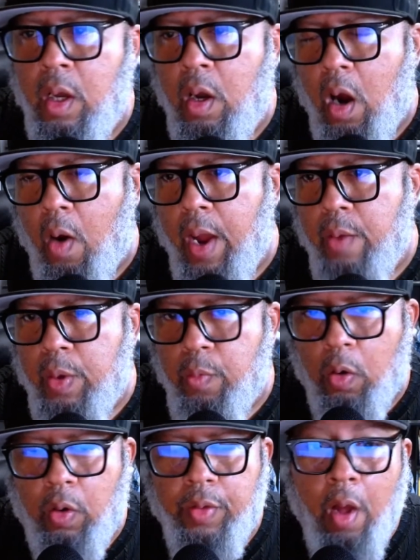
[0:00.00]
All right, we
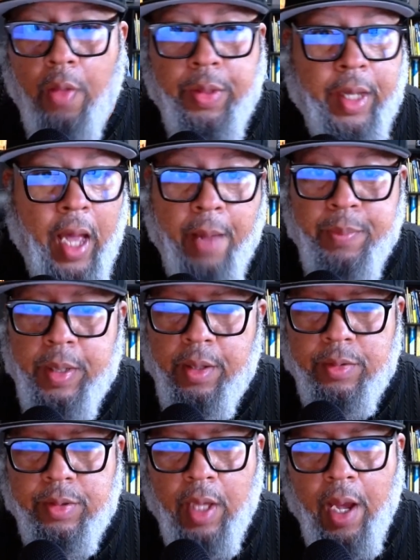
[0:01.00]
work on all the copy
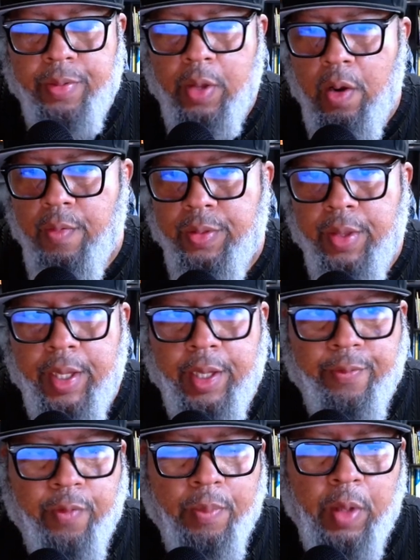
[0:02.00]
inside there,
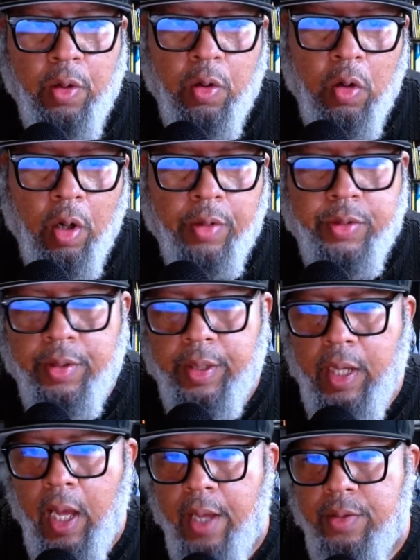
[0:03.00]
everything from the hook to the
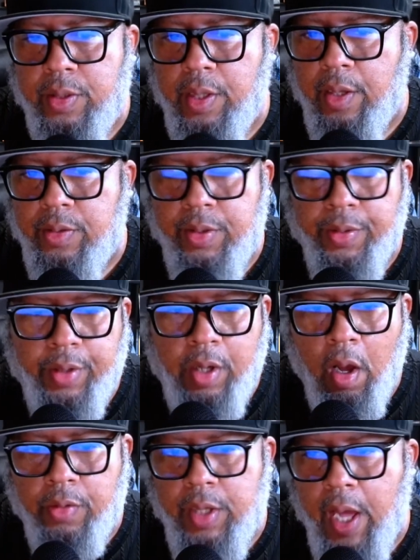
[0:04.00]
content to the
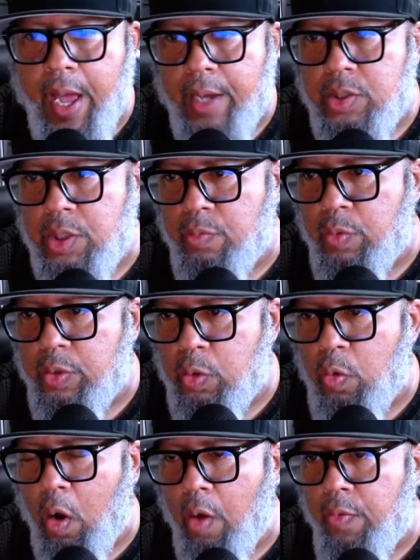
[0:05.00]
call to action. We'll
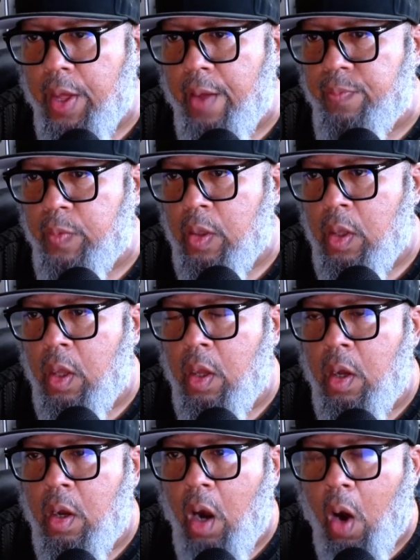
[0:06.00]
do all that.
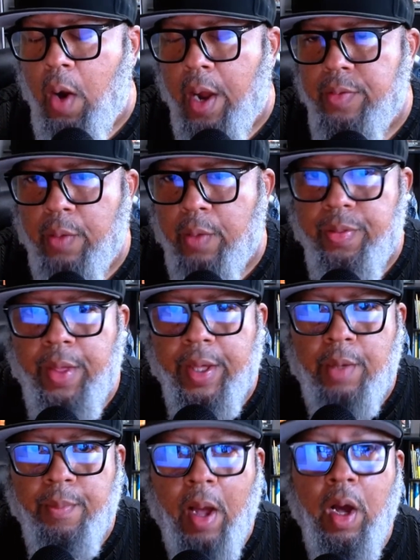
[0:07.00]
All right, then we
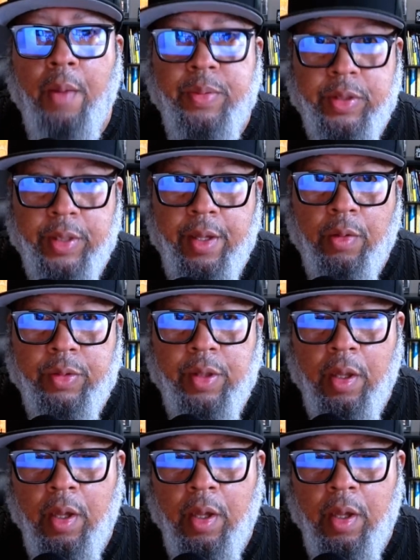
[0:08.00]
think about upsells.